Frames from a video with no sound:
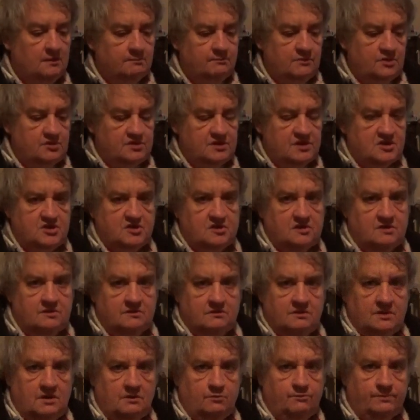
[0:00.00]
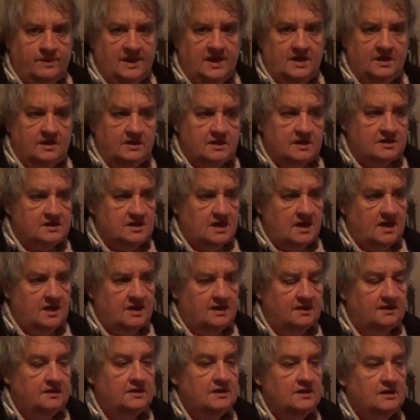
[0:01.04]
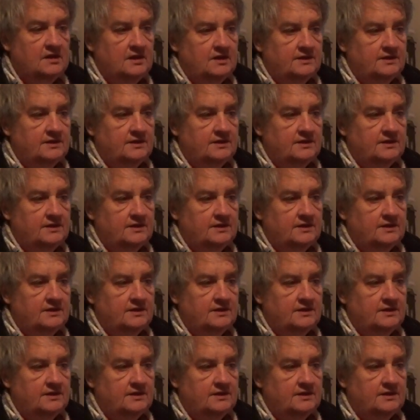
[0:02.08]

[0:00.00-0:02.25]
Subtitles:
musician. He played guitar.